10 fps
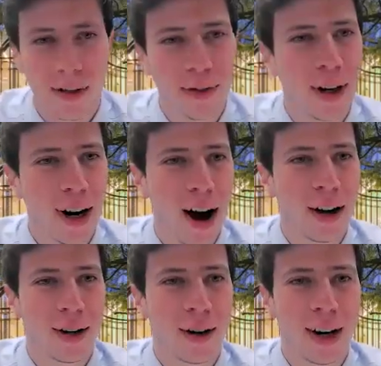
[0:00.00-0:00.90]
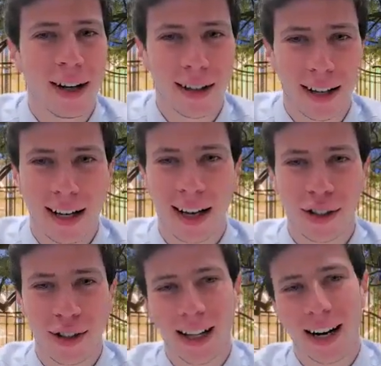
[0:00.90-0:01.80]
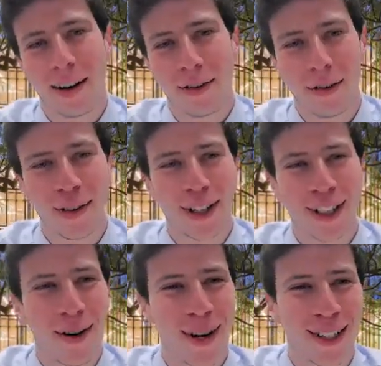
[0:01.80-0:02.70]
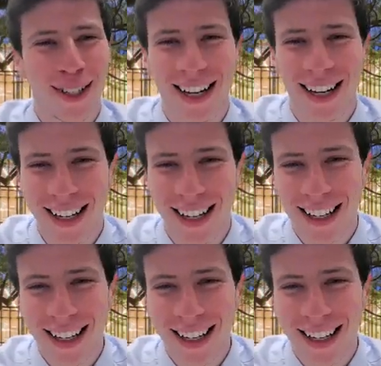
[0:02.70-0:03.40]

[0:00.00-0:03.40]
Have you ever done hot yoga? I tried that out for the first time yesterday.